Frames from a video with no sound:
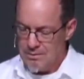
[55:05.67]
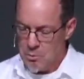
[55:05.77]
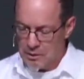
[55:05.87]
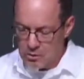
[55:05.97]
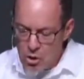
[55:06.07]

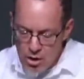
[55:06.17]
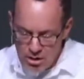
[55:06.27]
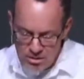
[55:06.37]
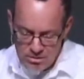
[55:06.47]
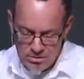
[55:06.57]
with
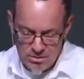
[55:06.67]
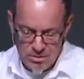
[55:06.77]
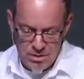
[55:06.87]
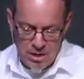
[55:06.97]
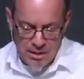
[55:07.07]
law
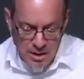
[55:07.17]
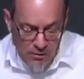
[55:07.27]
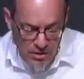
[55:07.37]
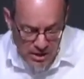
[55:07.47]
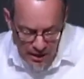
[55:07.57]
a
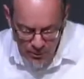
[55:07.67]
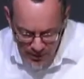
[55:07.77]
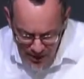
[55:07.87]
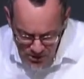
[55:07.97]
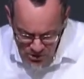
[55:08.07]
devastating
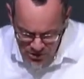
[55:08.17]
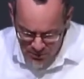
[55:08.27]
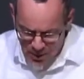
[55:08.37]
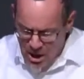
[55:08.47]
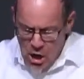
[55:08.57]

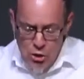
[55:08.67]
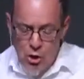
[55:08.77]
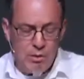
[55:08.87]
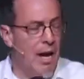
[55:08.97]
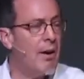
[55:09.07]
relationship.
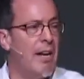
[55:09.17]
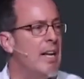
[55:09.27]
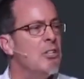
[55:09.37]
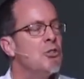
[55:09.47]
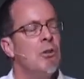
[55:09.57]
No doubt an
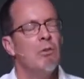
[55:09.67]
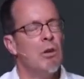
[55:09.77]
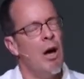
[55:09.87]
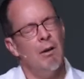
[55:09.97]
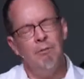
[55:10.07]
internal
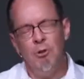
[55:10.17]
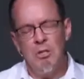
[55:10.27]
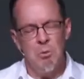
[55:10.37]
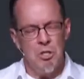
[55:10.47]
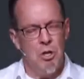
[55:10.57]

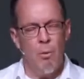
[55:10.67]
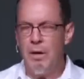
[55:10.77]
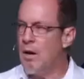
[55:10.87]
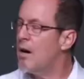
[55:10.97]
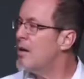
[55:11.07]
conflict was
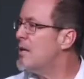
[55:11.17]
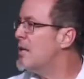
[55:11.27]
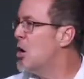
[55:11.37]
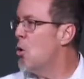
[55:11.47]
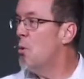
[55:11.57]
going on
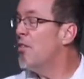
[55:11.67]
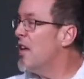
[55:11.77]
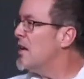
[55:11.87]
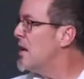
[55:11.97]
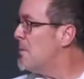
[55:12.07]

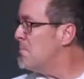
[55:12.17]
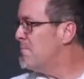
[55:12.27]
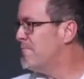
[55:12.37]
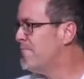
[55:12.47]
within him.